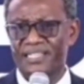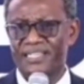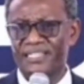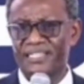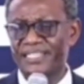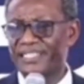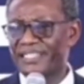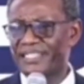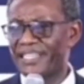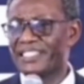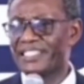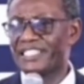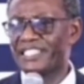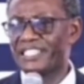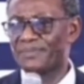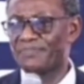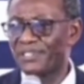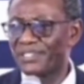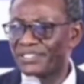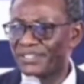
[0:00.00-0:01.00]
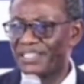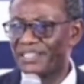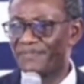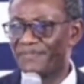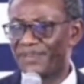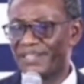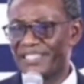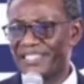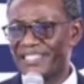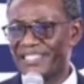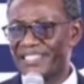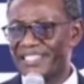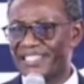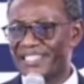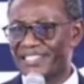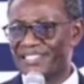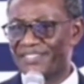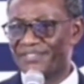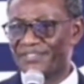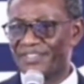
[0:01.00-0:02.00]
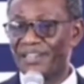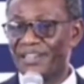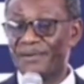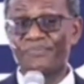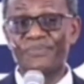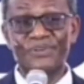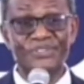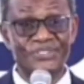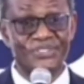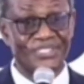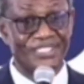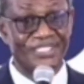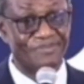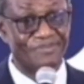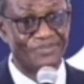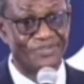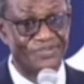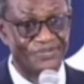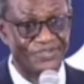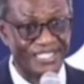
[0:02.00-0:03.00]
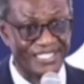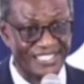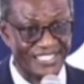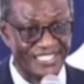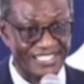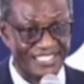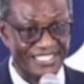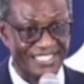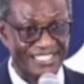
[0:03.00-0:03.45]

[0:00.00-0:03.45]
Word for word: the church is built on the foundations of apostles and prophets.